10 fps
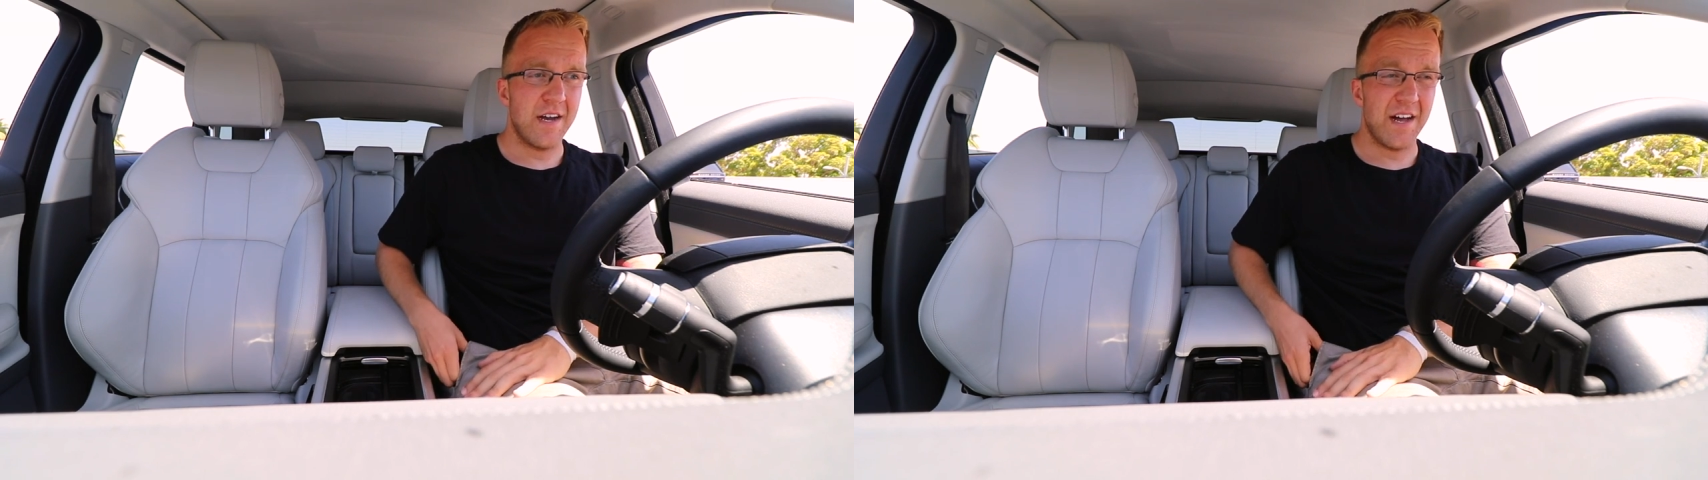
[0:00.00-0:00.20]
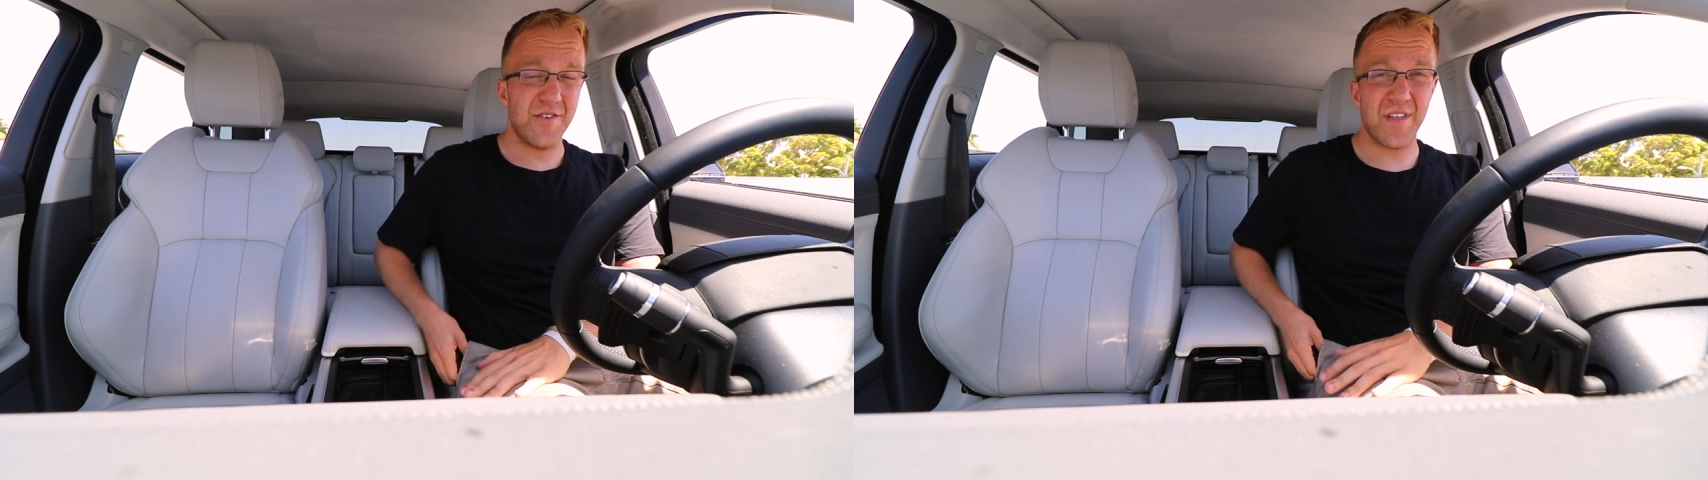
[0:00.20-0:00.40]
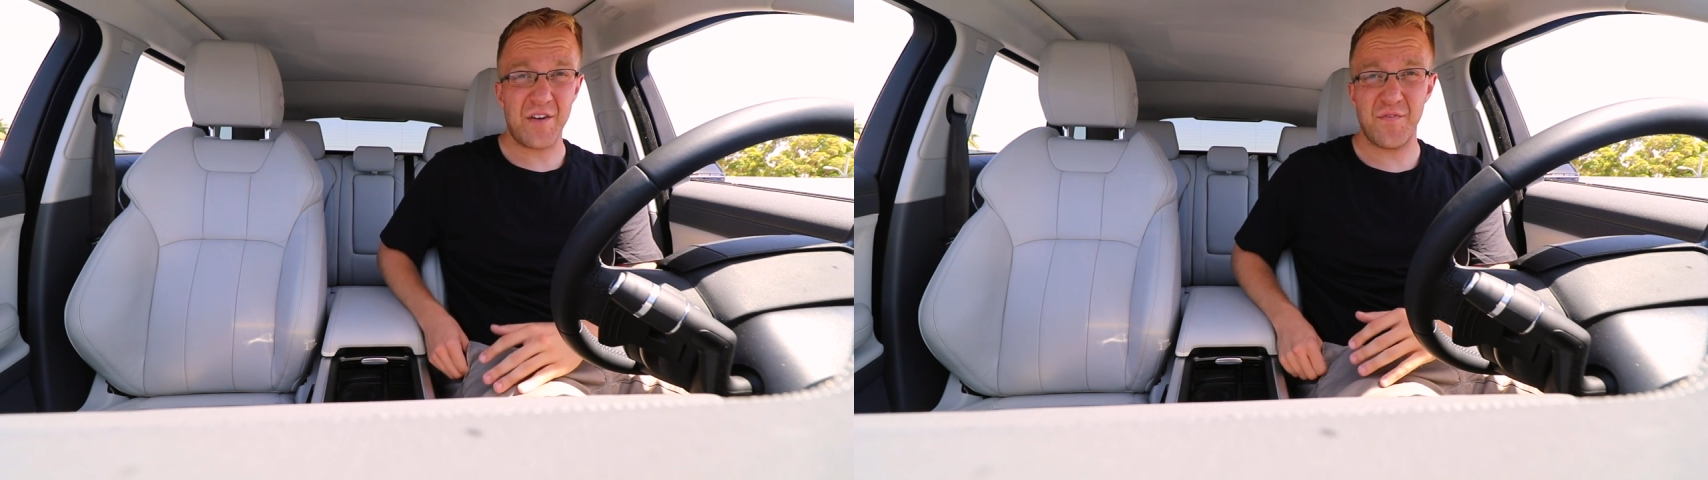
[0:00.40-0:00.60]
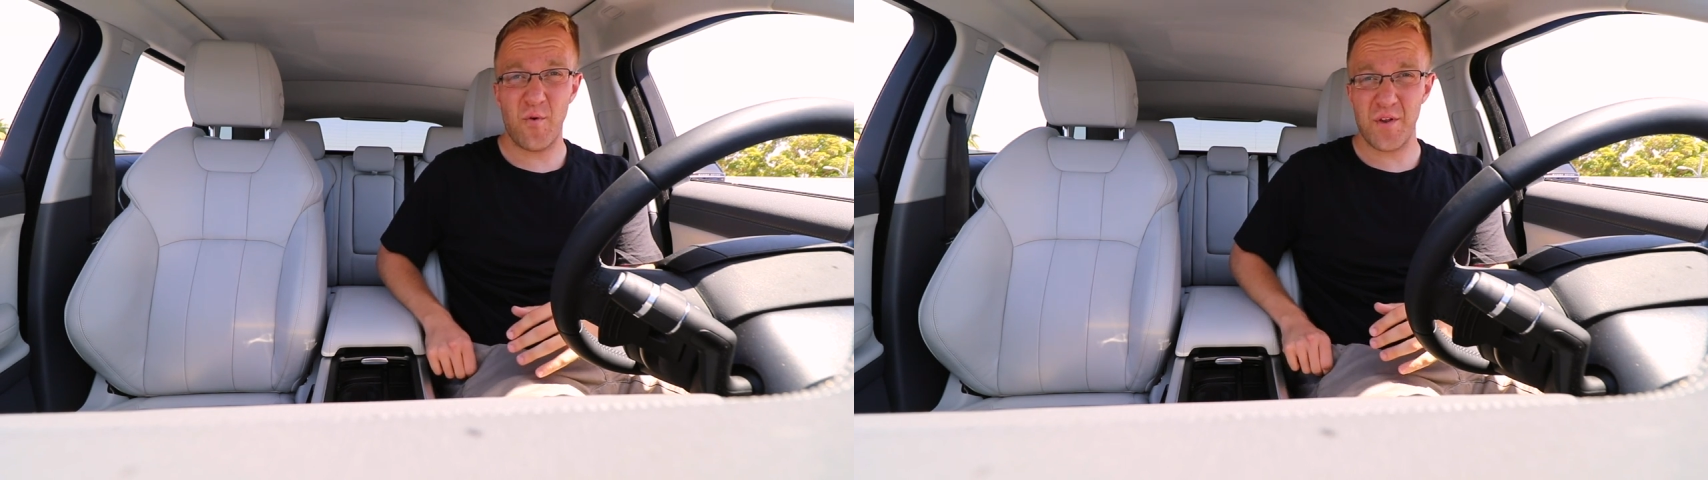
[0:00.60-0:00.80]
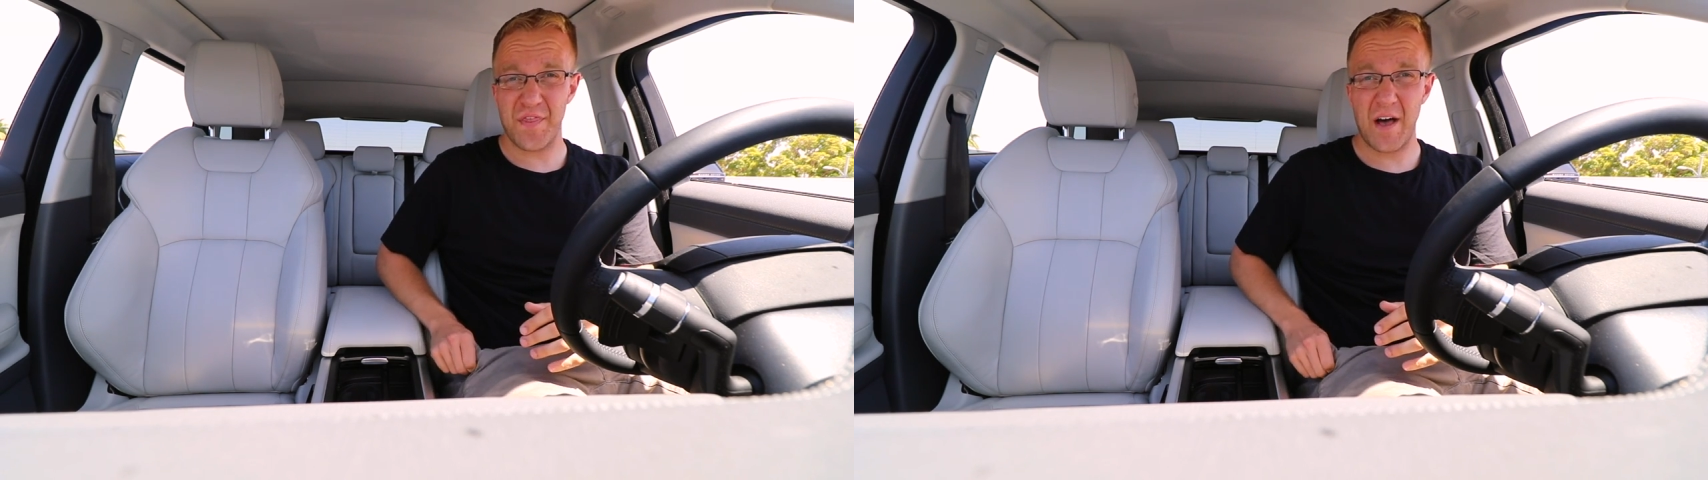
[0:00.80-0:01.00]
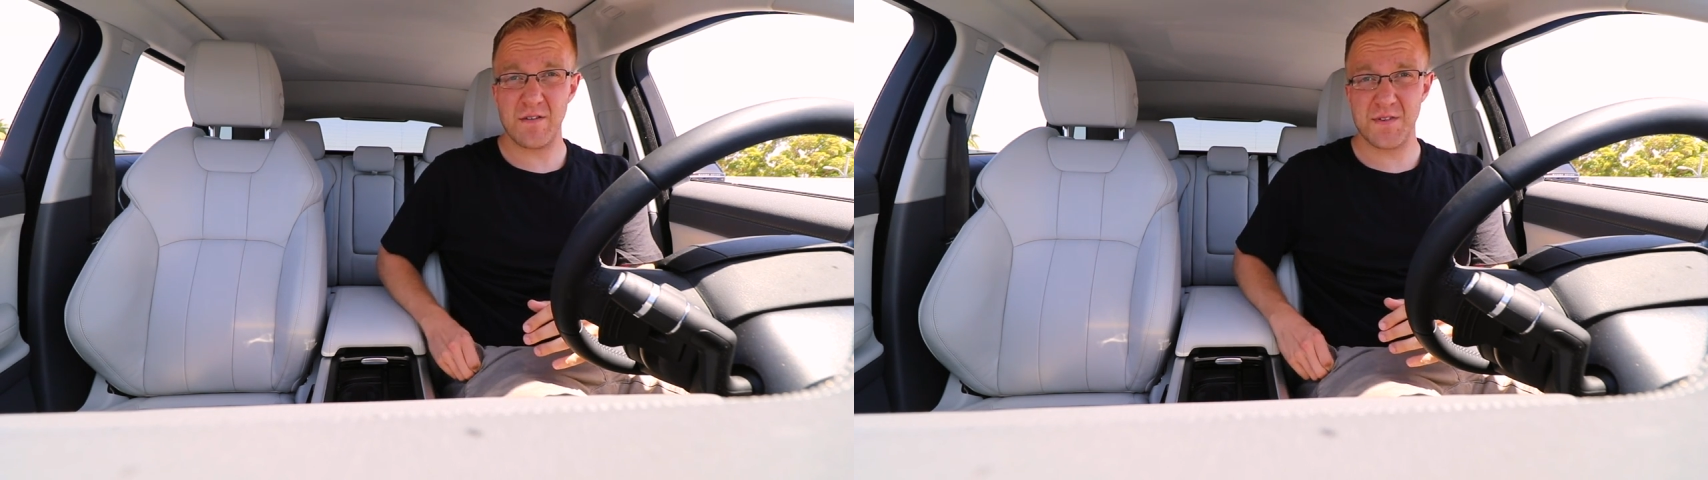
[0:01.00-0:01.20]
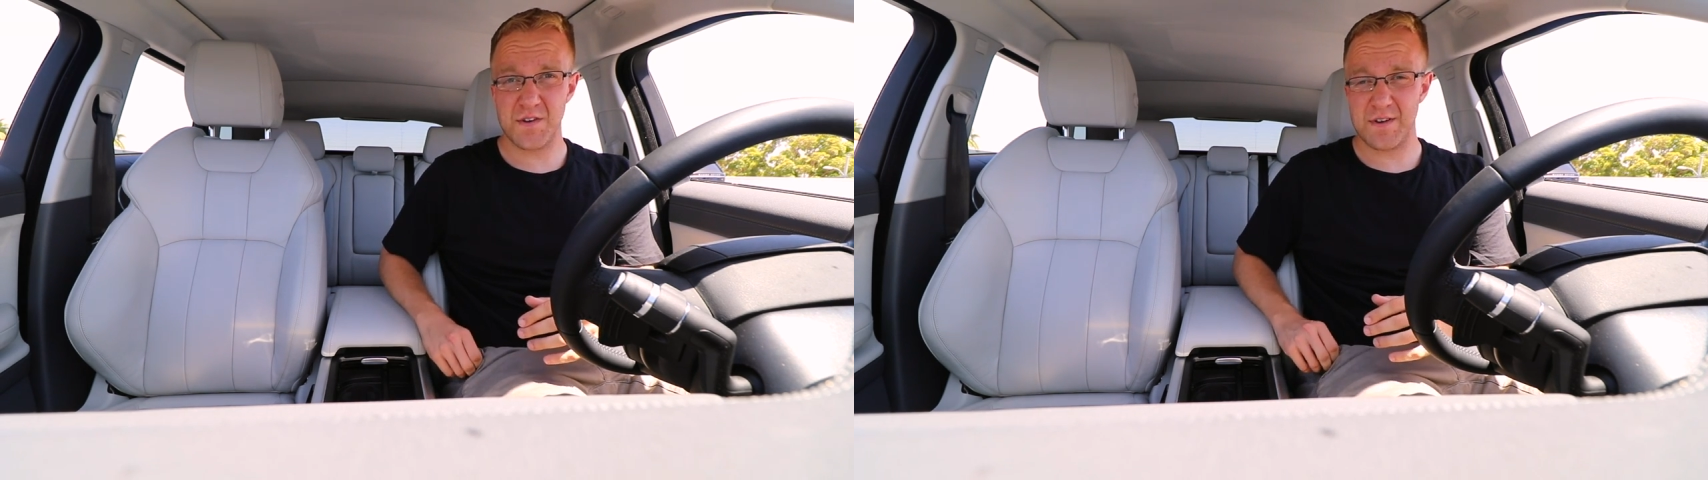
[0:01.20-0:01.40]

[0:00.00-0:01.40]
and they're like 4,000